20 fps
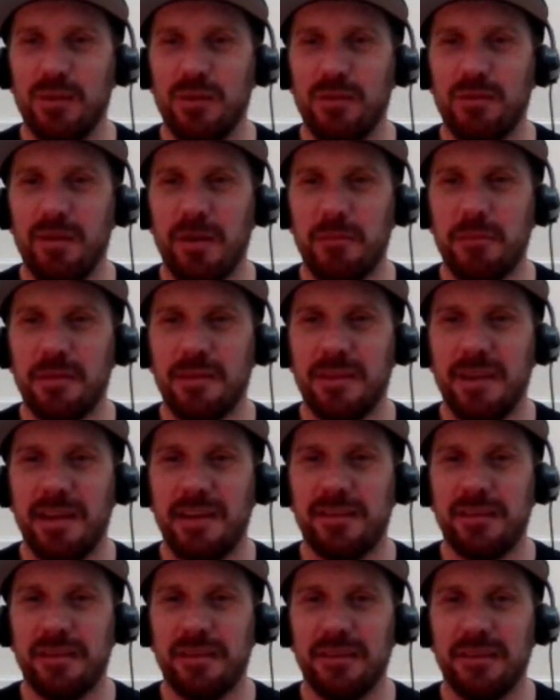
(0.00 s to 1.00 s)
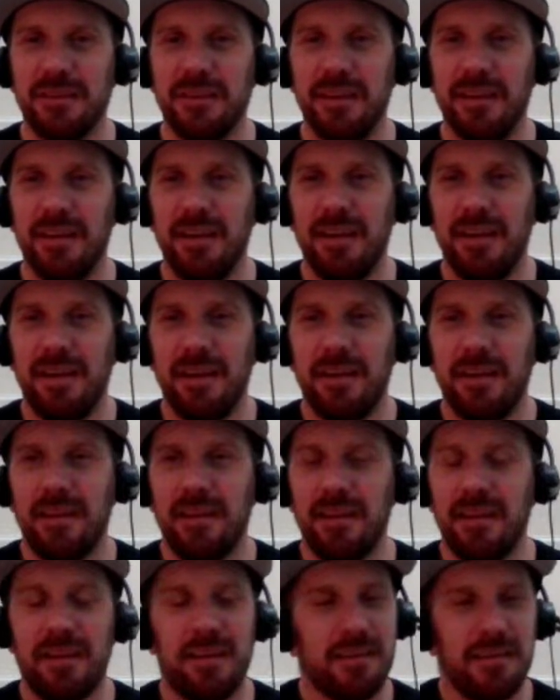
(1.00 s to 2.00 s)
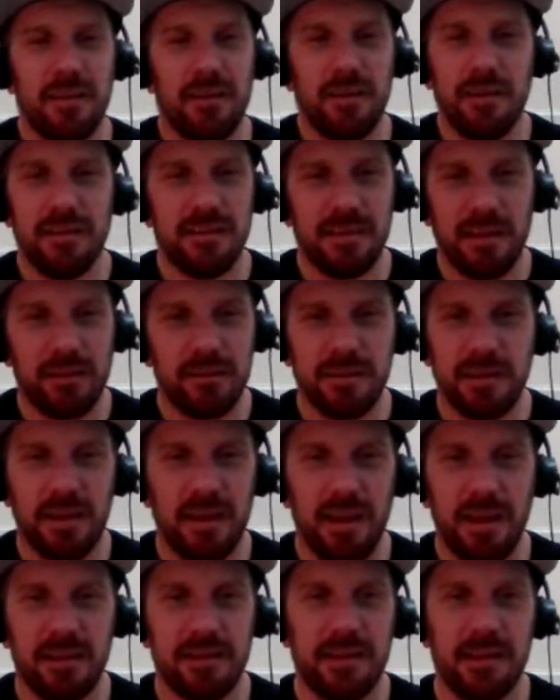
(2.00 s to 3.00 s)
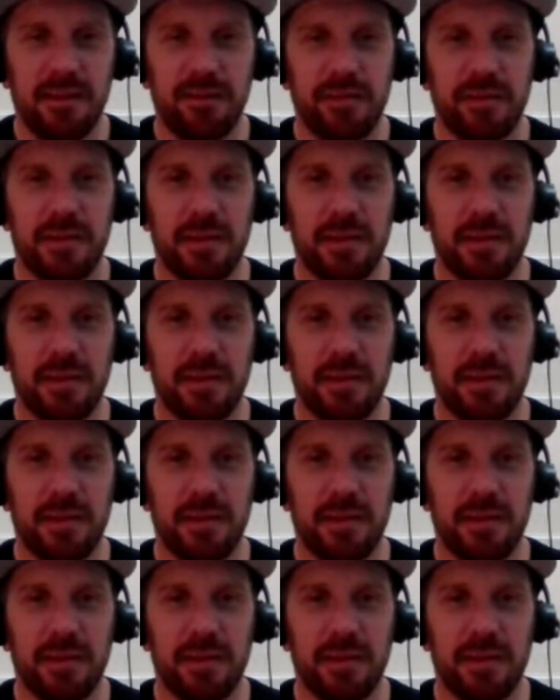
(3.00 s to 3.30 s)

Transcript: of reputation, it's down to her to live